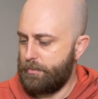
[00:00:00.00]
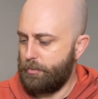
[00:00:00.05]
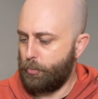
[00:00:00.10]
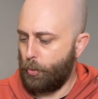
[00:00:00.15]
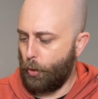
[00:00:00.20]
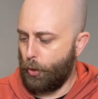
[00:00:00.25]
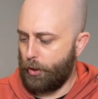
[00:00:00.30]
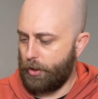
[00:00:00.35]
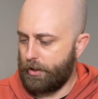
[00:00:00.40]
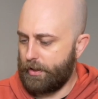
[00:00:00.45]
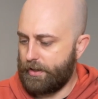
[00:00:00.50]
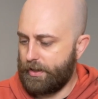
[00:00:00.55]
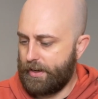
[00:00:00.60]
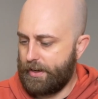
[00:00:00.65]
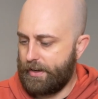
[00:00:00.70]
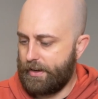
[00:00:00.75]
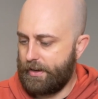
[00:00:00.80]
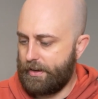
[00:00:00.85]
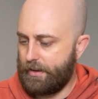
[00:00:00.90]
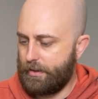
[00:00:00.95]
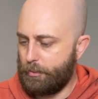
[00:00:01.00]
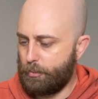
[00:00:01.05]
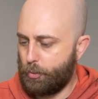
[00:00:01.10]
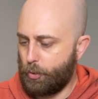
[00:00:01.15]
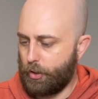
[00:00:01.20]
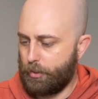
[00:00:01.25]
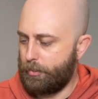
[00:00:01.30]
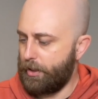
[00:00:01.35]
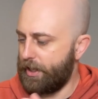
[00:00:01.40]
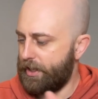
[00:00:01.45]
boil it, and
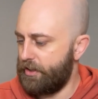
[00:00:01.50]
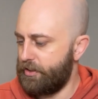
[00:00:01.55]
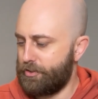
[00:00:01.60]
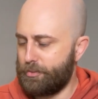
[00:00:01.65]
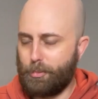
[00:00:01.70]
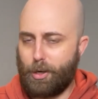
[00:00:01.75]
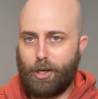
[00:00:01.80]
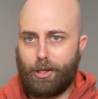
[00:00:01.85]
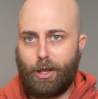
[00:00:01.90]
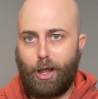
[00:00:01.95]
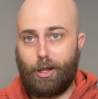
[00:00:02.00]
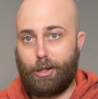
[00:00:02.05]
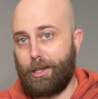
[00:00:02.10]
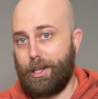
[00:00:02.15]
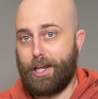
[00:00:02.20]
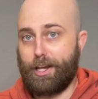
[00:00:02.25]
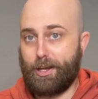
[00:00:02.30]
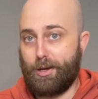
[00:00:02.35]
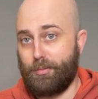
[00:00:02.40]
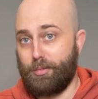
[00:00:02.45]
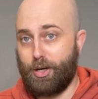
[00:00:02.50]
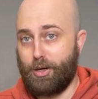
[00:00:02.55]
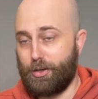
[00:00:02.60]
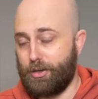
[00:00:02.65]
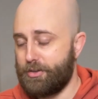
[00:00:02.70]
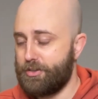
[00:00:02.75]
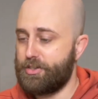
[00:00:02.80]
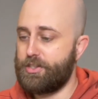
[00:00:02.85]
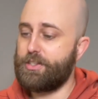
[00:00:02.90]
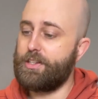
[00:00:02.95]
put it back into my leca
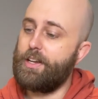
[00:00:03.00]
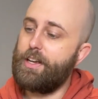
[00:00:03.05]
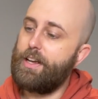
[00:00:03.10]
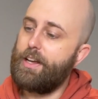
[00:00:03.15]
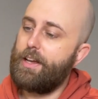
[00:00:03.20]
box.